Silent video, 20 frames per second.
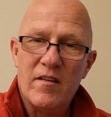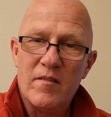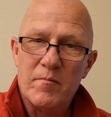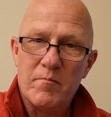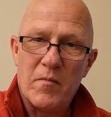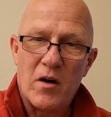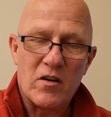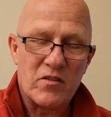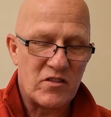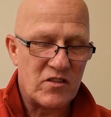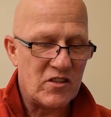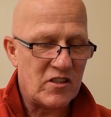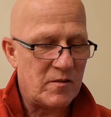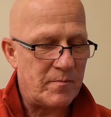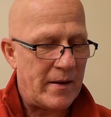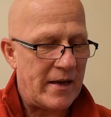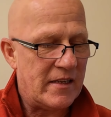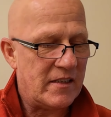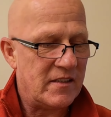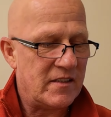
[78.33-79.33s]
Marks and
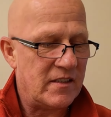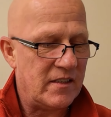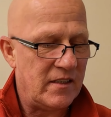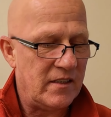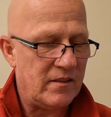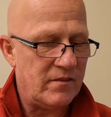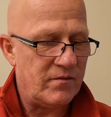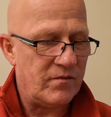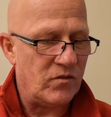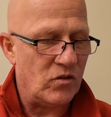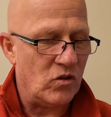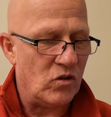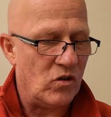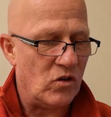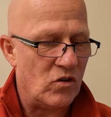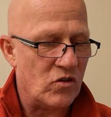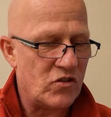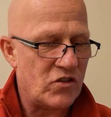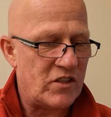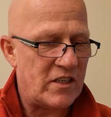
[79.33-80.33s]
Spencer
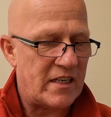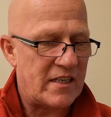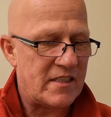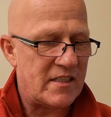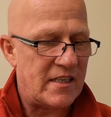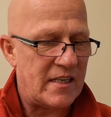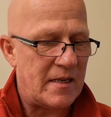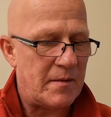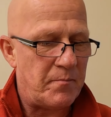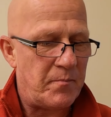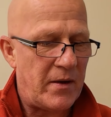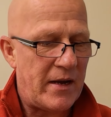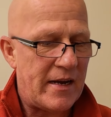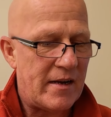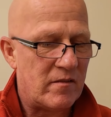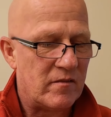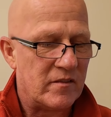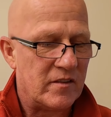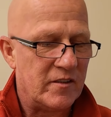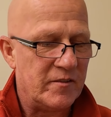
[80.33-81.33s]
for
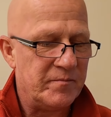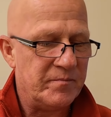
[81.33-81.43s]
£16.